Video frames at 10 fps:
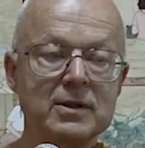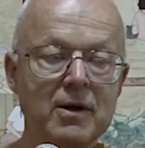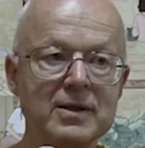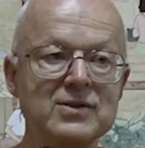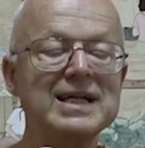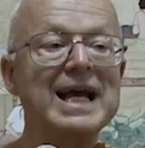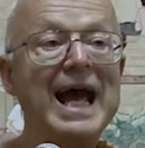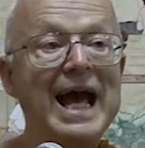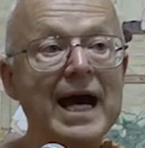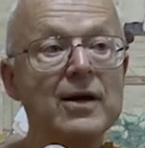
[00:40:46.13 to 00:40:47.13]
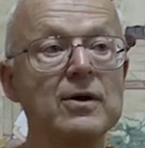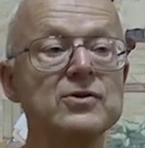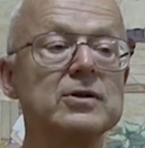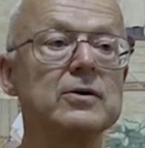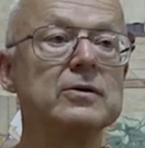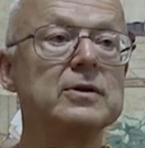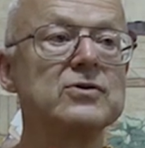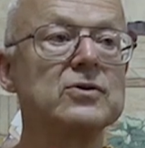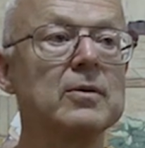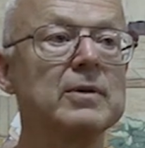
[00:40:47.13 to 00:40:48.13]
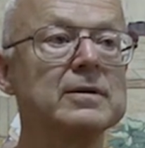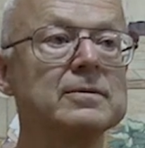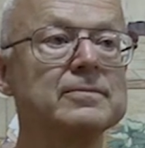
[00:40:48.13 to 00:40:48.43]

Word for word: and ardency, and also your discernment.